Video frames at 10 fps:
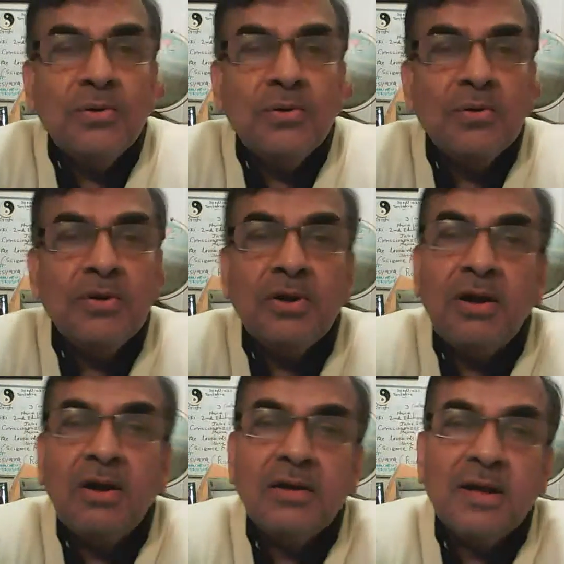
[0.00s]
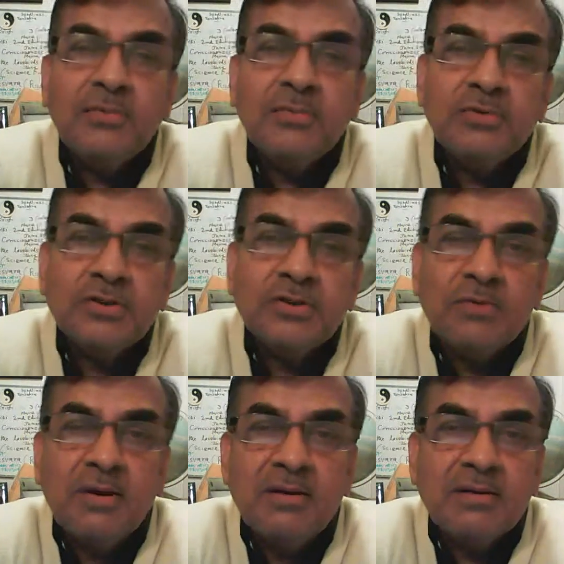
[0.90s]
We all come to this
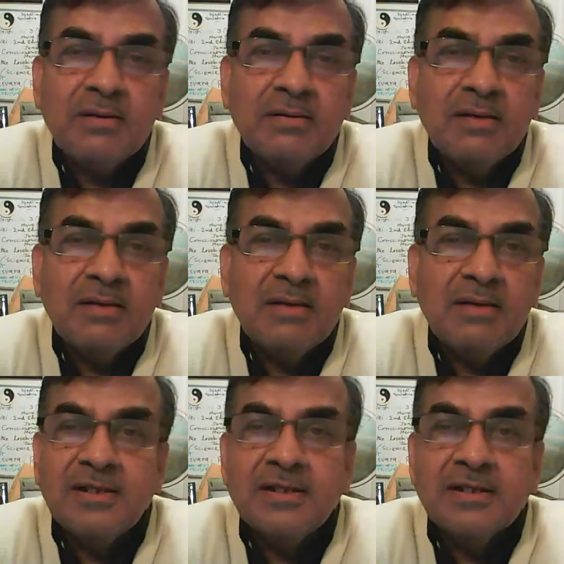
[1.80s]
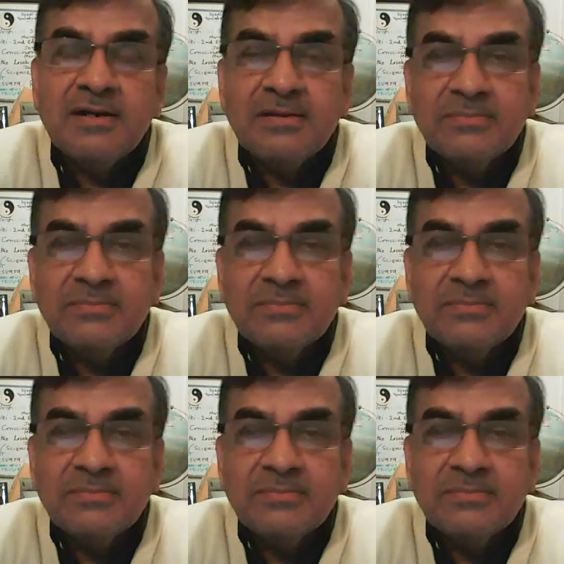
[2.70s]
world as listener.